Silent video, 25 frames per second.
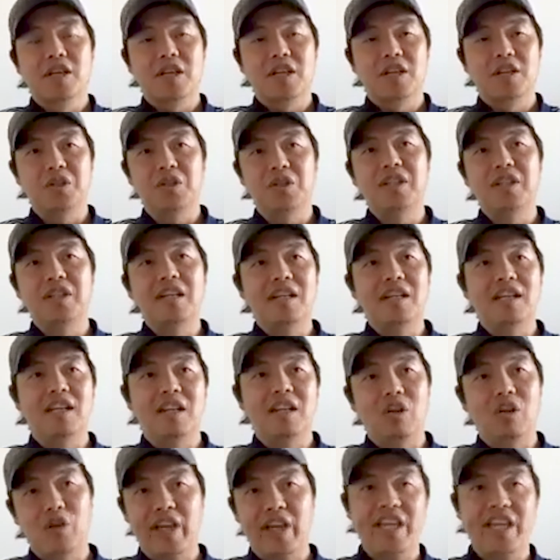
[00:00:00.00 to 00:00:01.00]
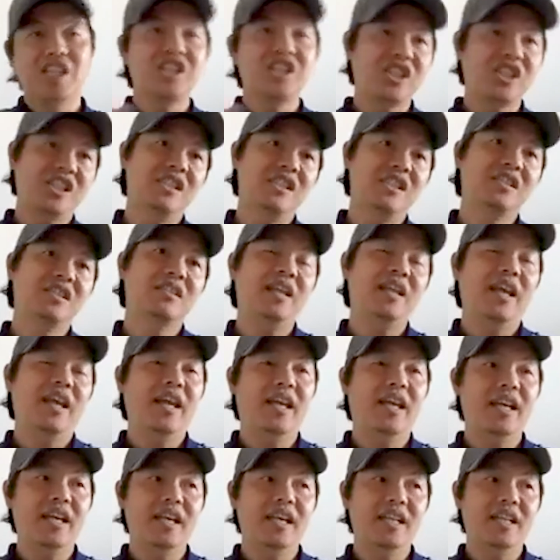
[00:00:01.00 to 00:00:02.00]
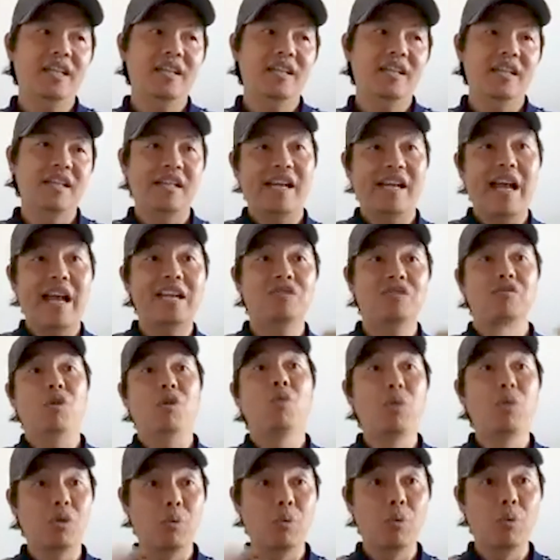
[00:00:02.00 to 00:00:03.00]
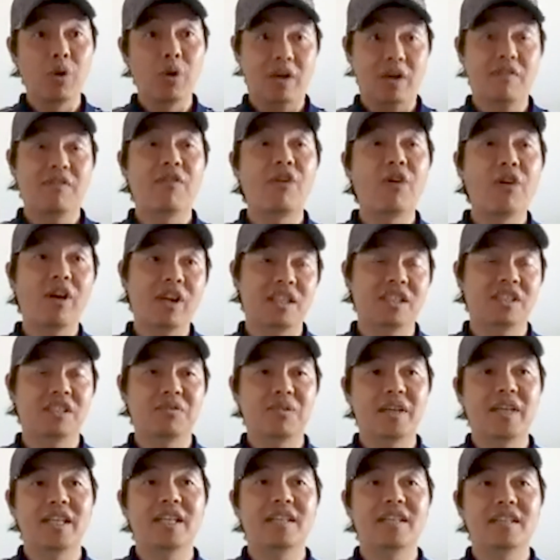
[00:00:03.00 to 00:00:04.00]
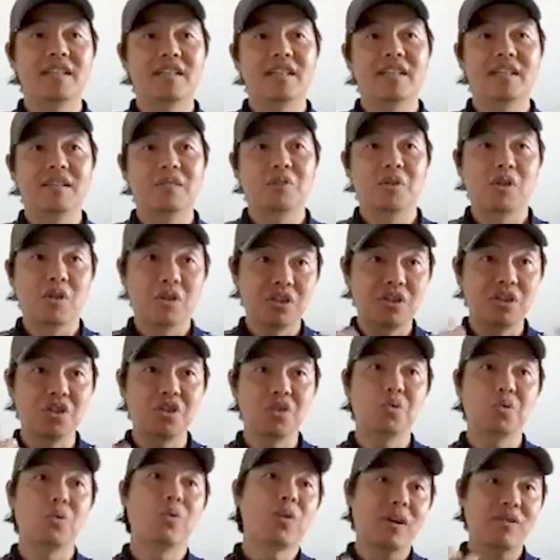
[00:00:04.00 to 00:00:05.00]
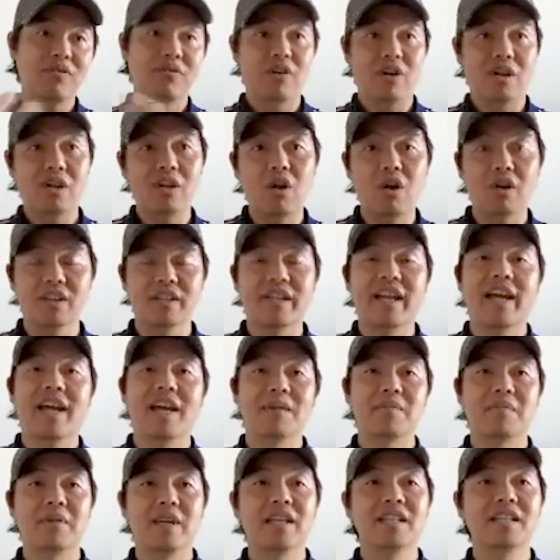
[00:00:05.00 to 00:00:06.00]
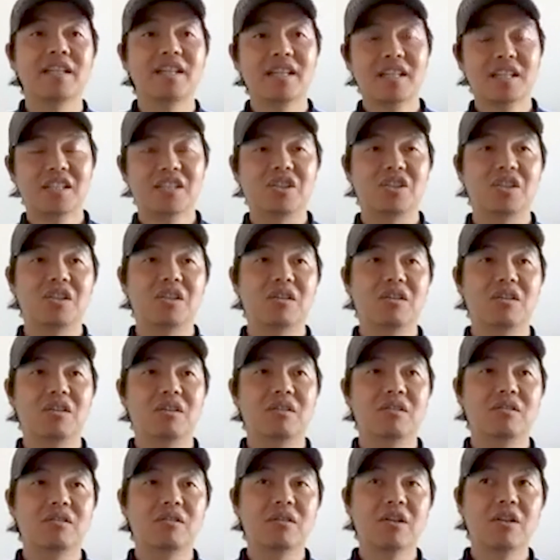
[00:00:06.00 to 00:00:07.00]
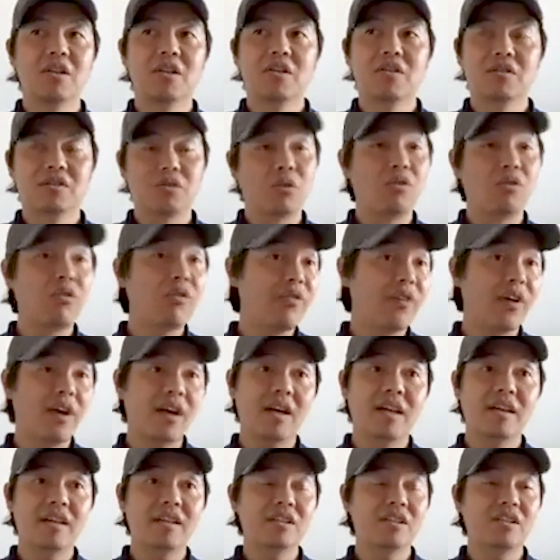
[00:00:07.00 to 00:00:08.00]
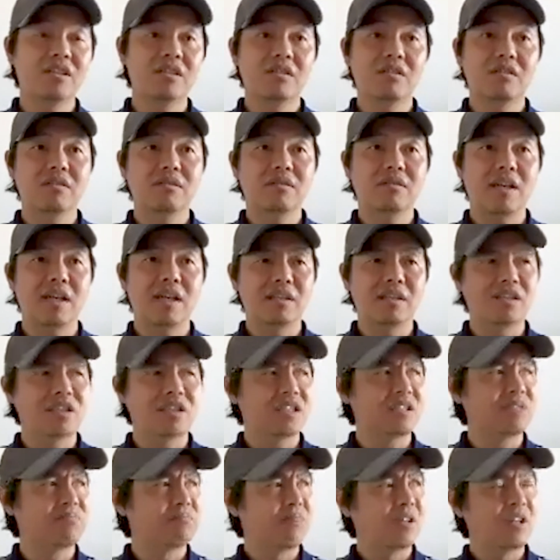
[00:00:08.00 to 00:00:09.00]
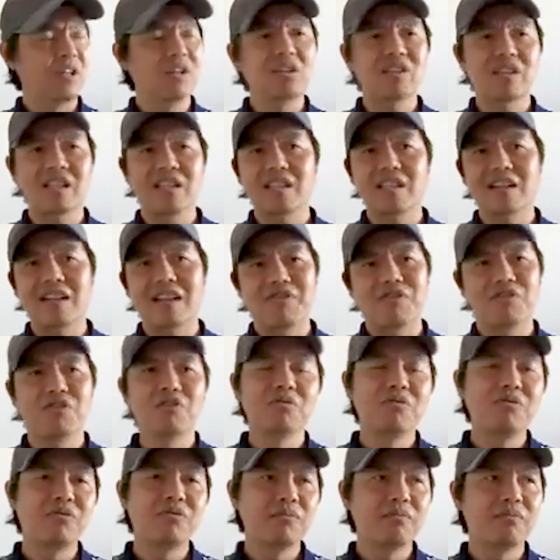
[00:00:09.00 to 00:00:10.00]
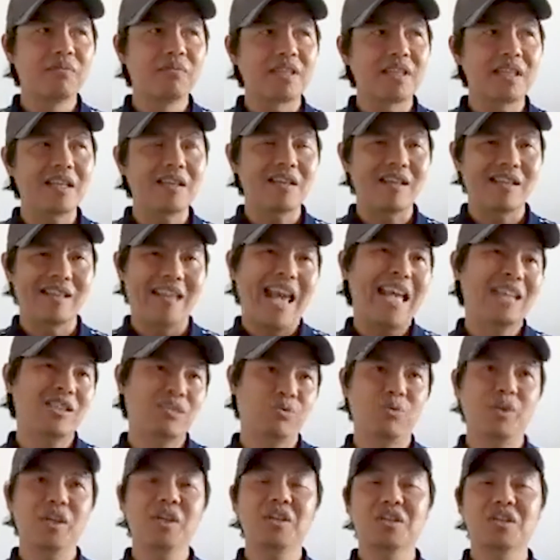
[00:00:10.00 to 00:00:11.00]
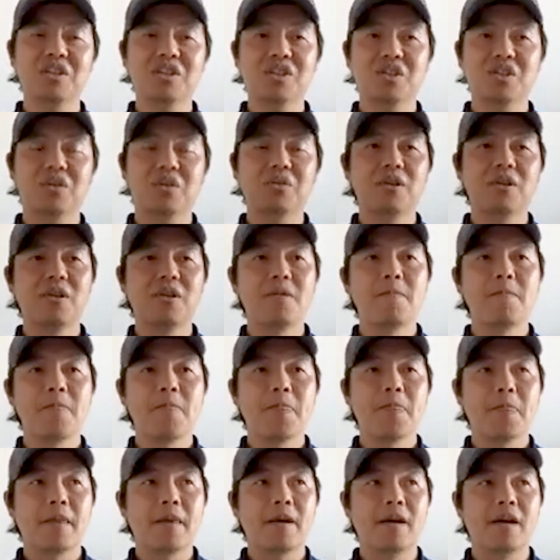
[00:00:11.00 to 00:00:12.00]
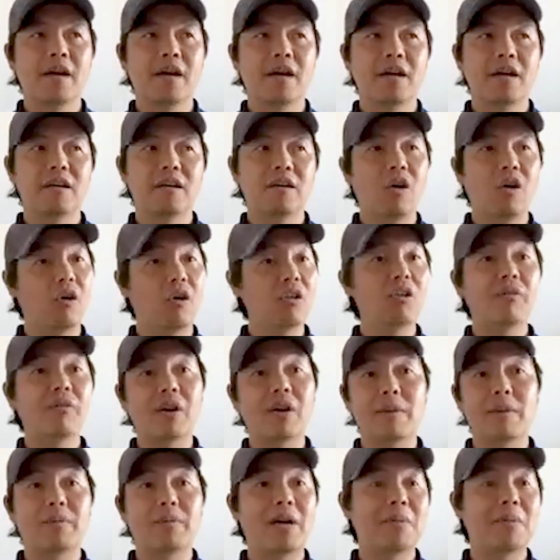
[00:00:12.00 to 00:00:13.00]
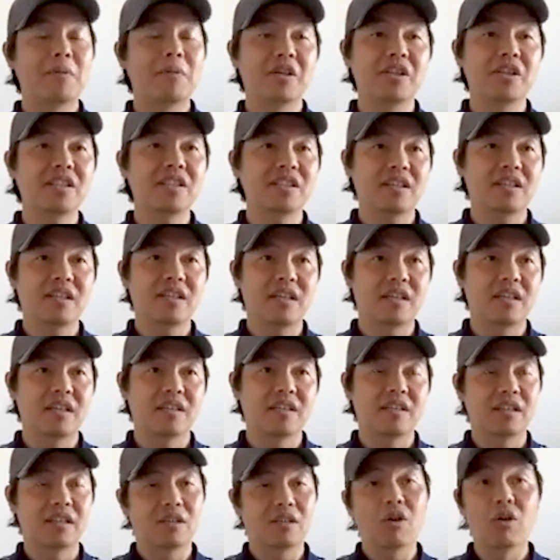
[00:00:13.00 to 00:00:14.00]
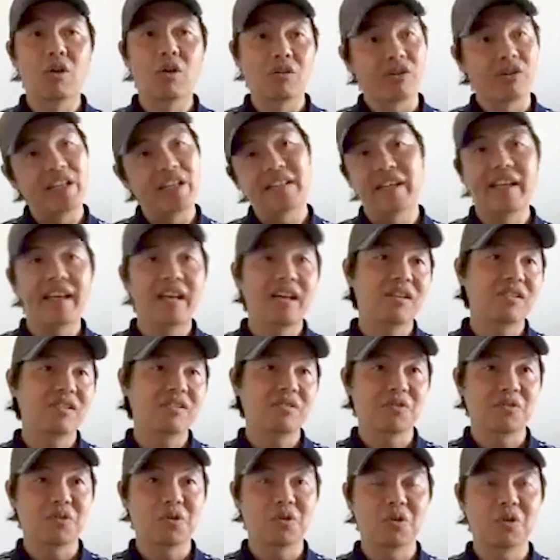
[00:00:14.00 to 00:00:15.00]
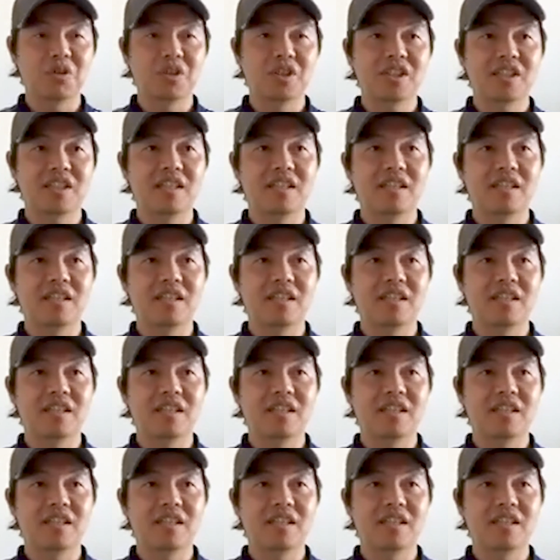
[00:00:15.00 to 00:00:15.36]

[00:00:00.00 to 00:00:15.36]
location and the cash flow will work for us, right? Will continue to work for a long time, right? So far, I just looked at it like I think last week or so. All of our properties are all rented out for,